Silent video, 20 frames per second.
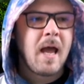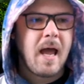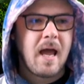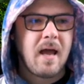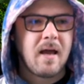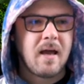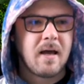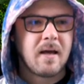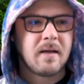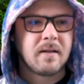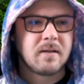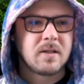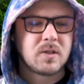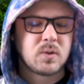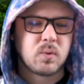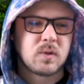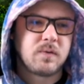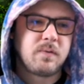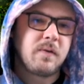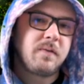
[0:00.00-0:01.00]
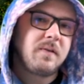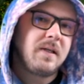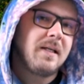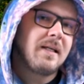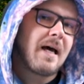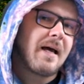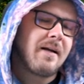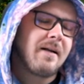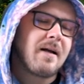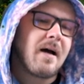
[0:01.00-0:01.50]
and this was fifty
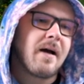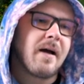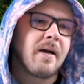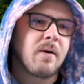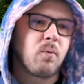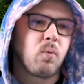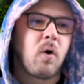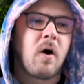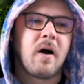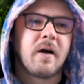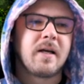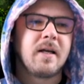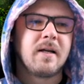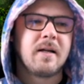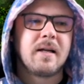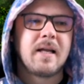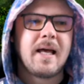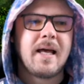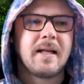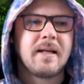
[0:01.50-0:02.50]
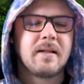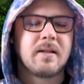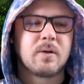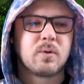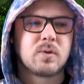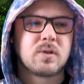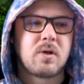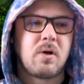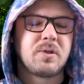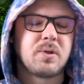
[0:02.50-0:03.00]
ninety-nine Walking Dead, and there
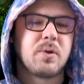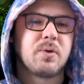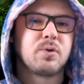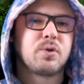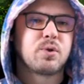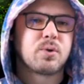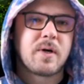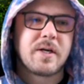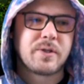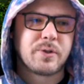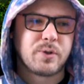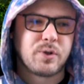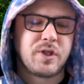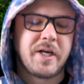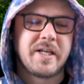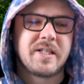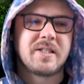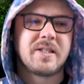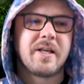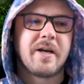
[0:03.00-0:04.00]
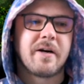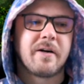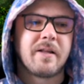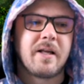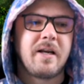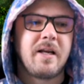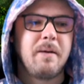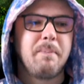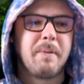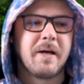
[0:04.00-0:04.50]
was also a treasure chest there
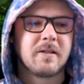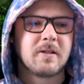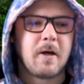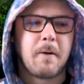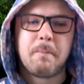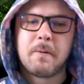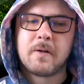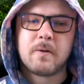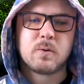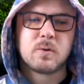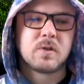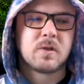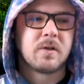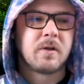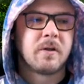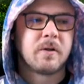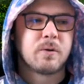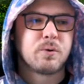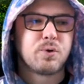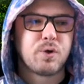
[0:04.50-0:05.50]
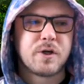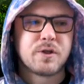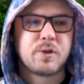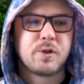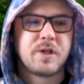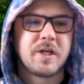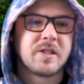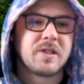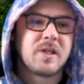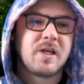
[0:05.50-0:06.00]
that he picked up, and there was another treasure
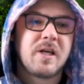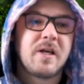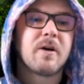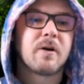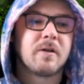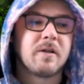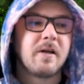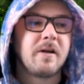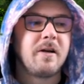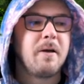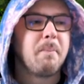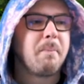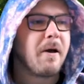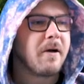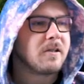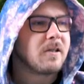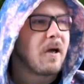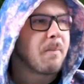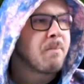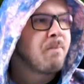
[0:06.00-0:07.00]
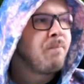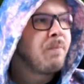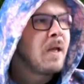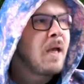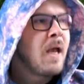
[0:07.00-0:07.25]
chest here that he picked up.